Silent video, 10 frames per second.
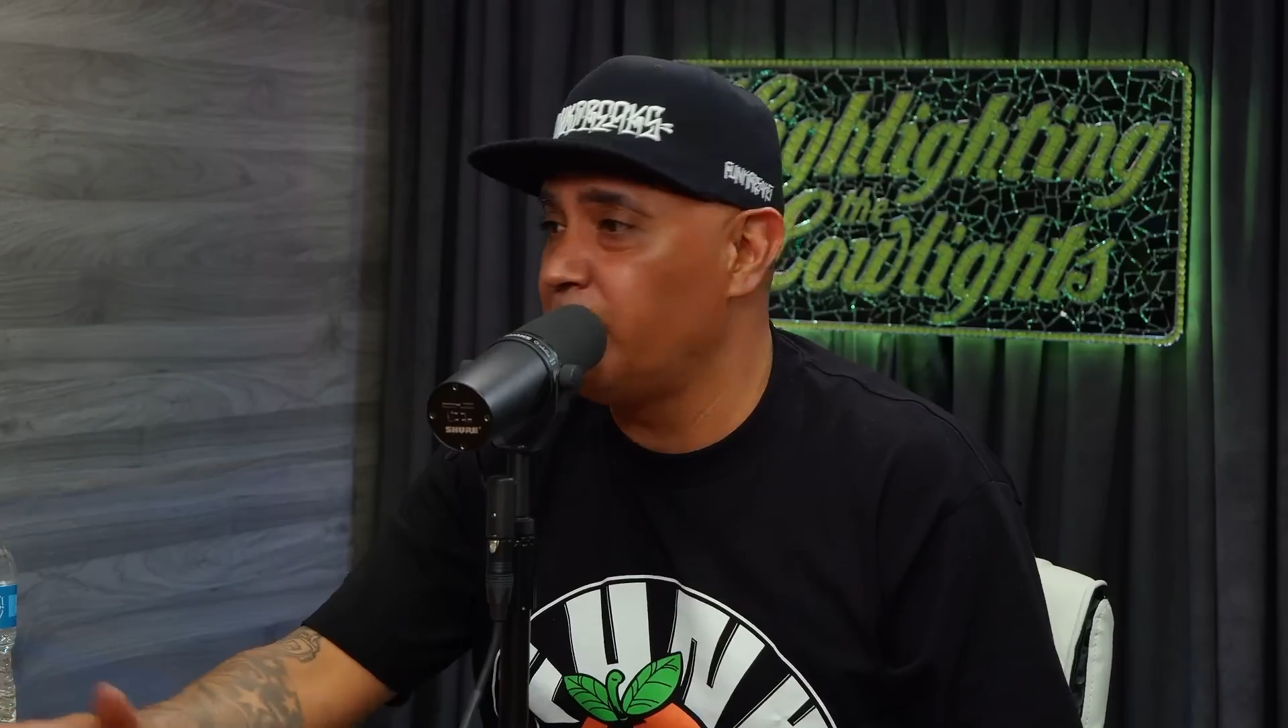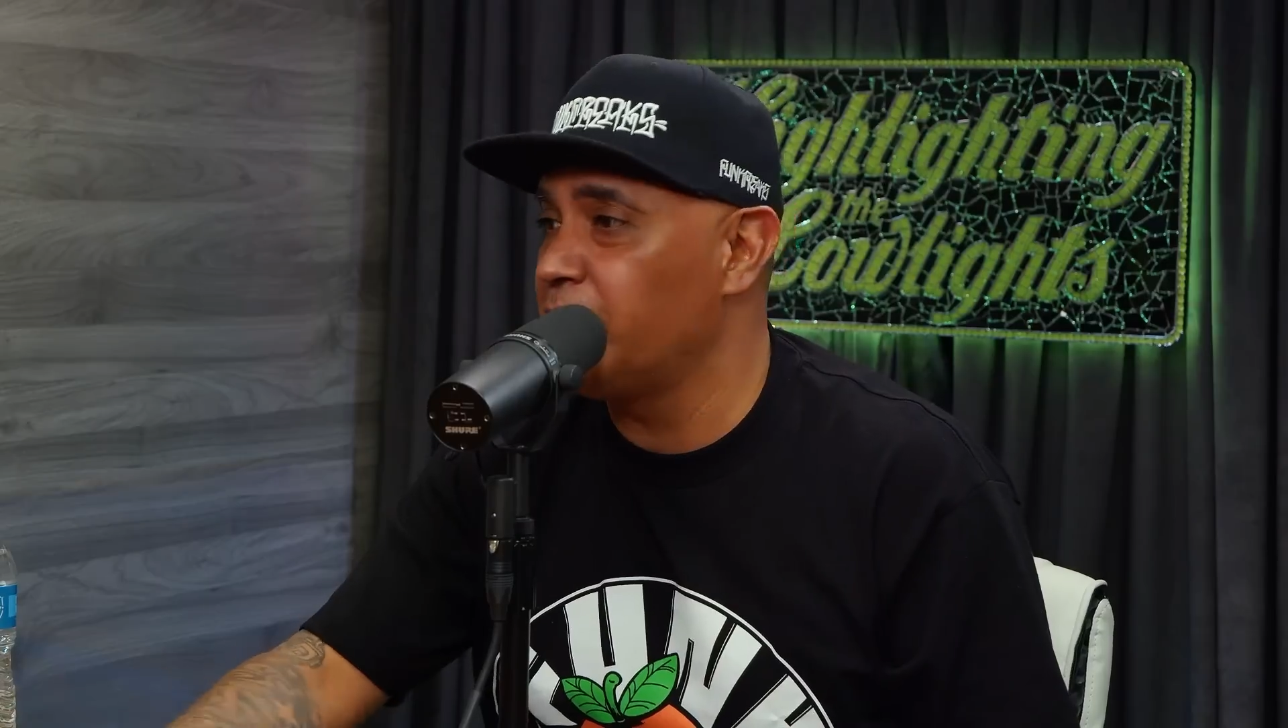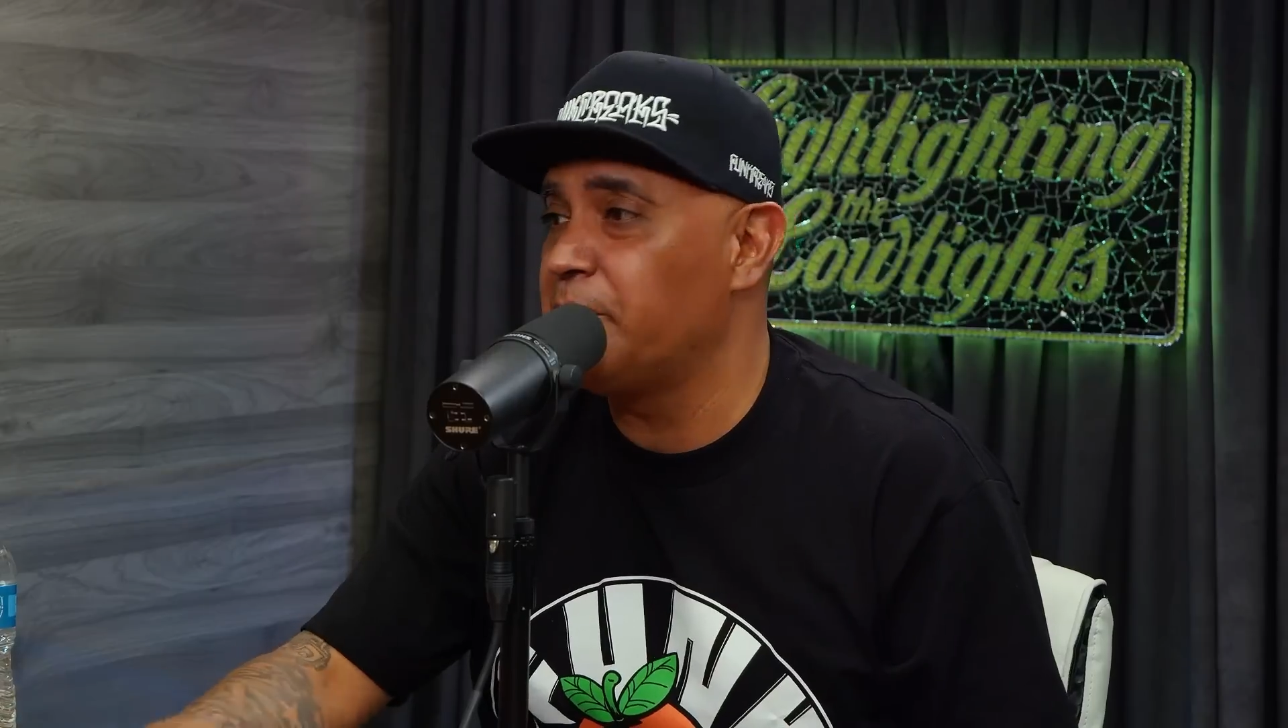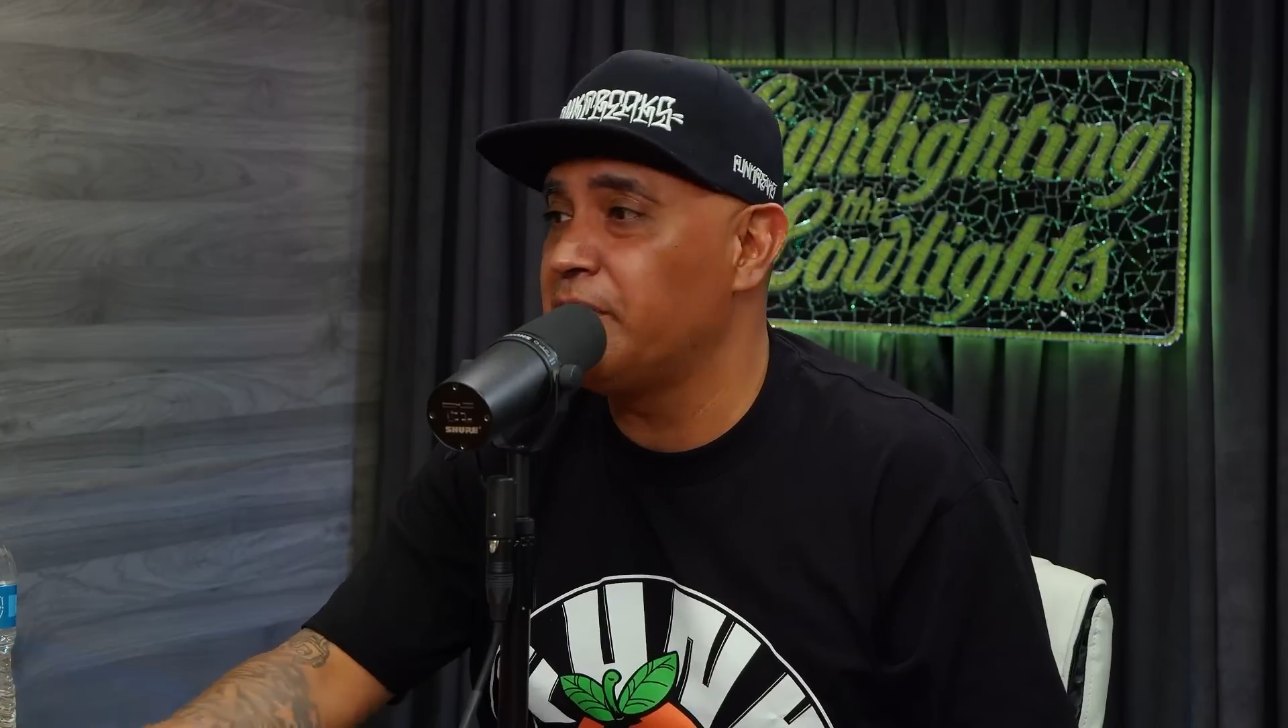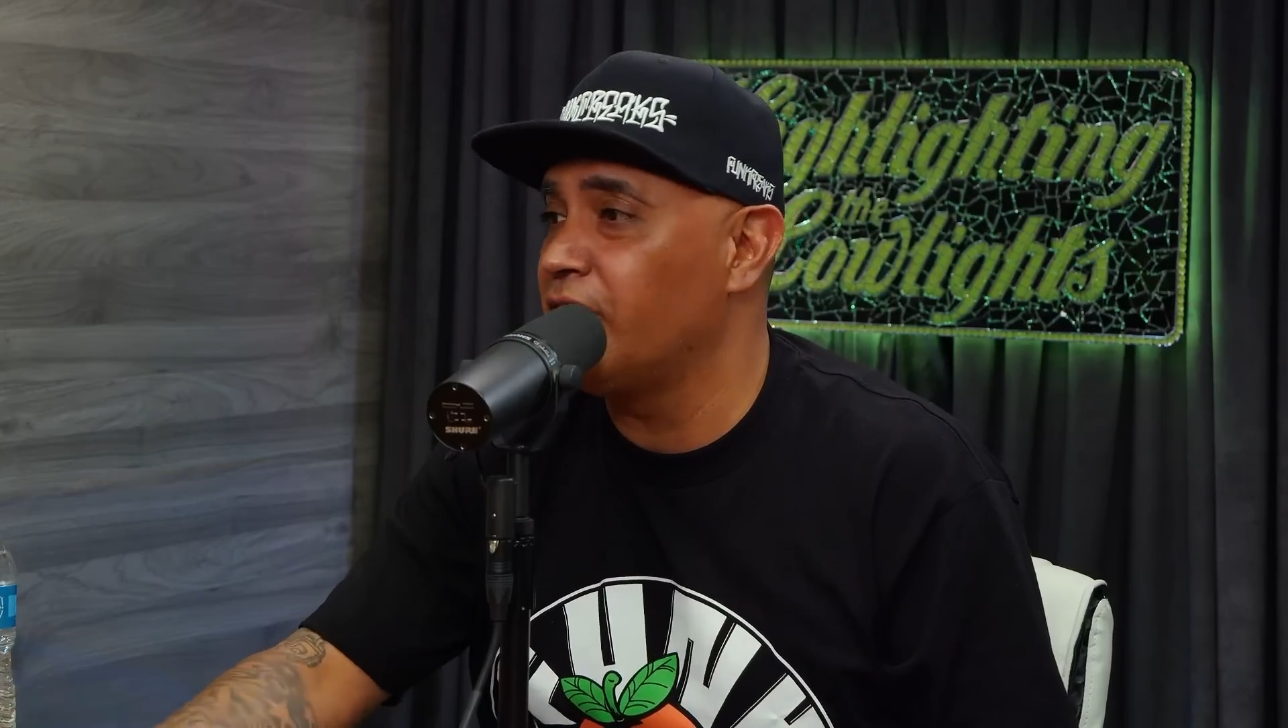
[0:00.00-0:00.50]
I'm
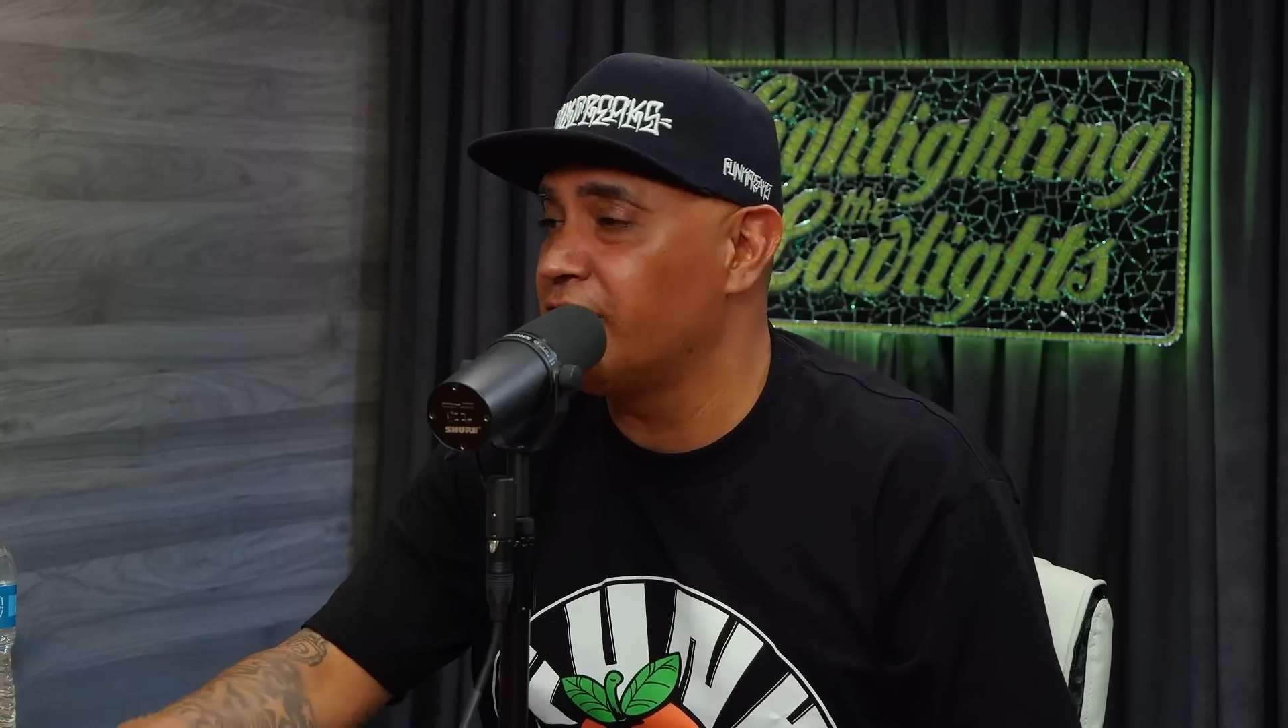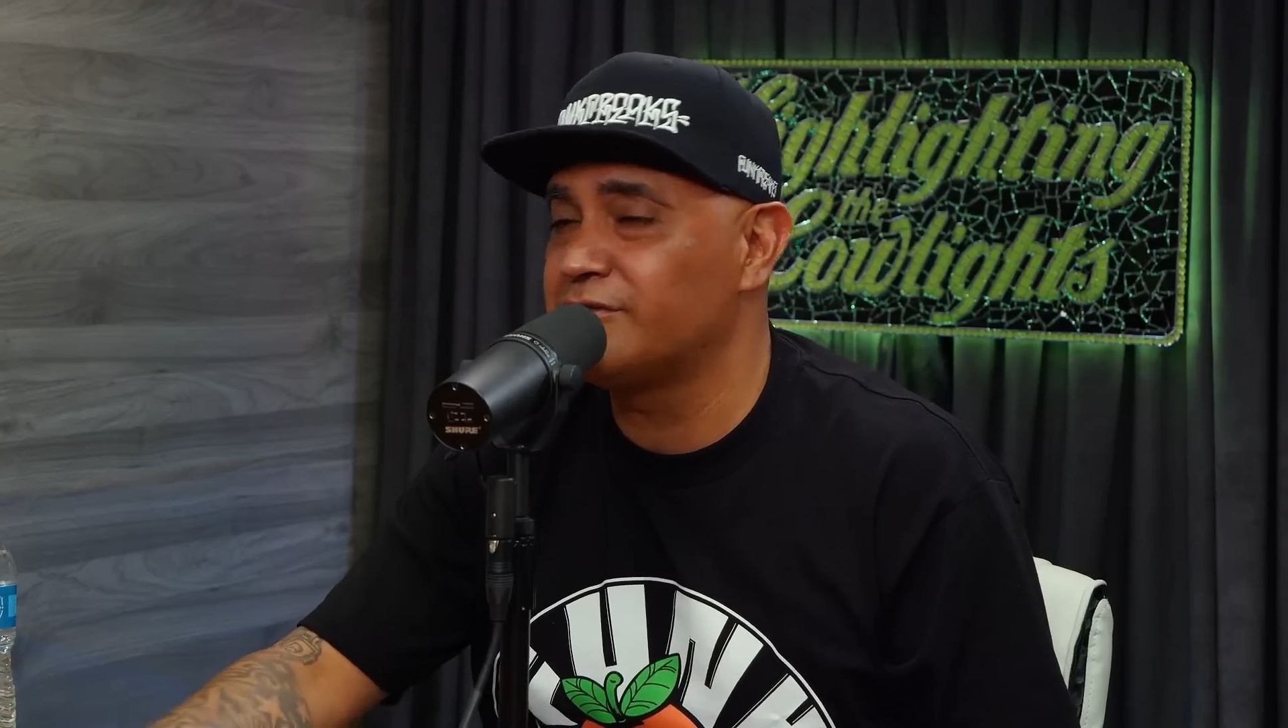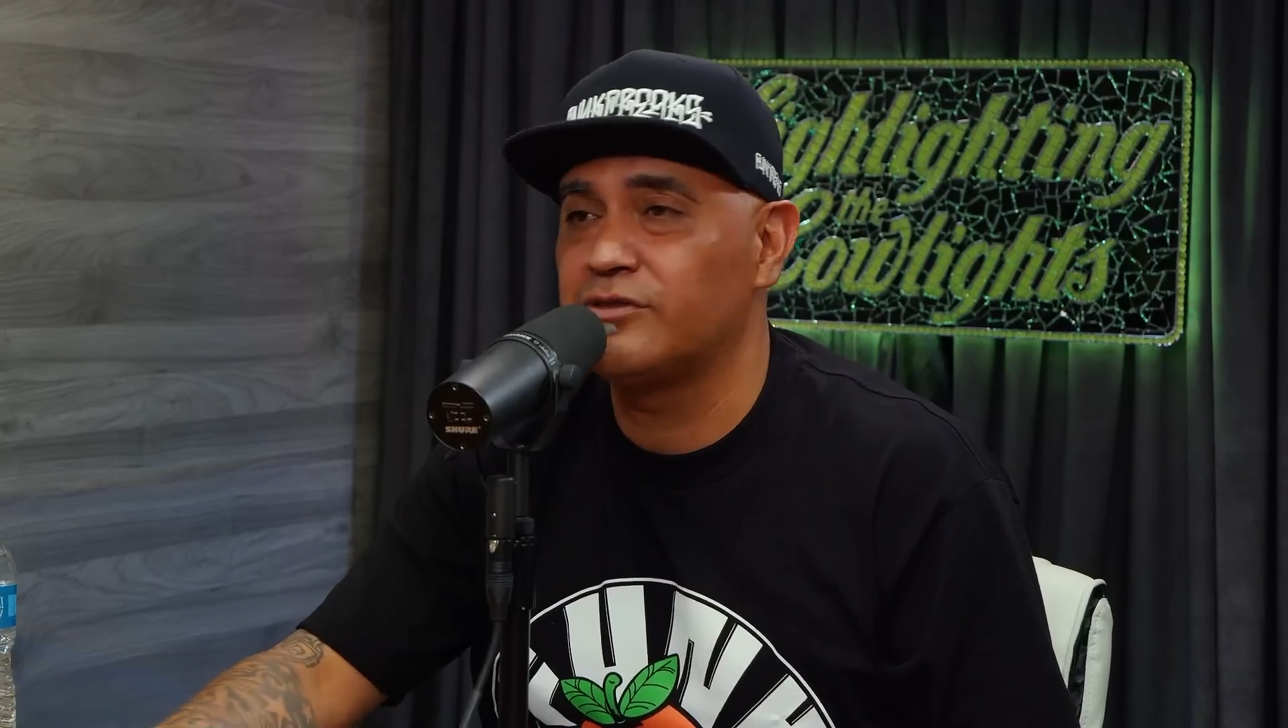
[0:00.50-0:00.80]
gonna be honest